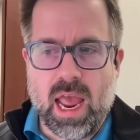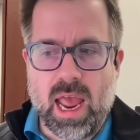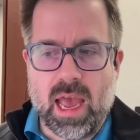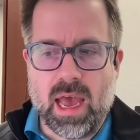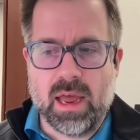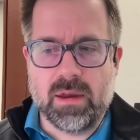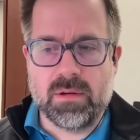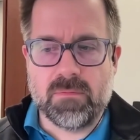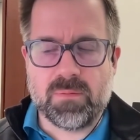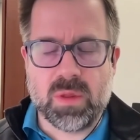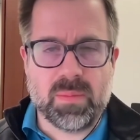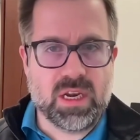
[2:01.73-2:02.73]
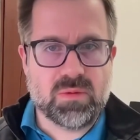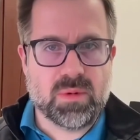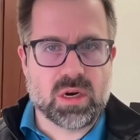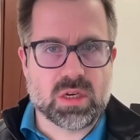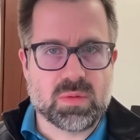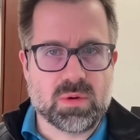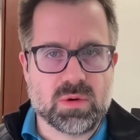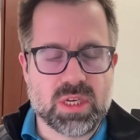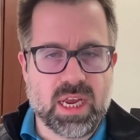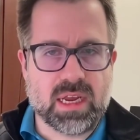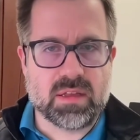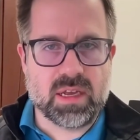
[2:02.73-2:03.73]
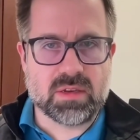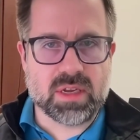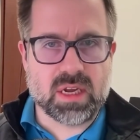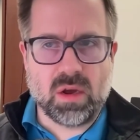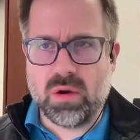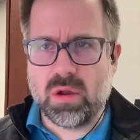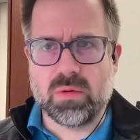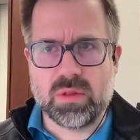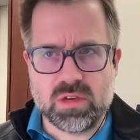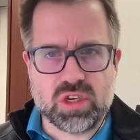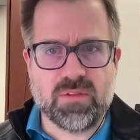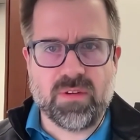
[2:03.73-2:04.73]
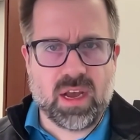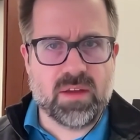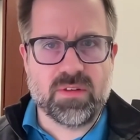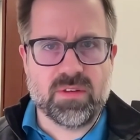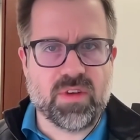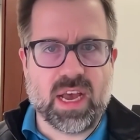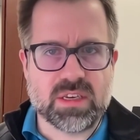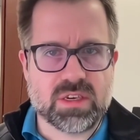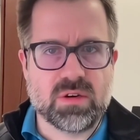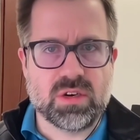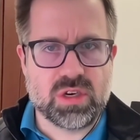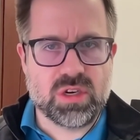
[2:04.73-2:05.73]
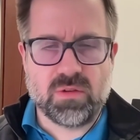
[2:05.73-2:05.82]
And the benchmarks were saying things like, oh no, the G5 is faster.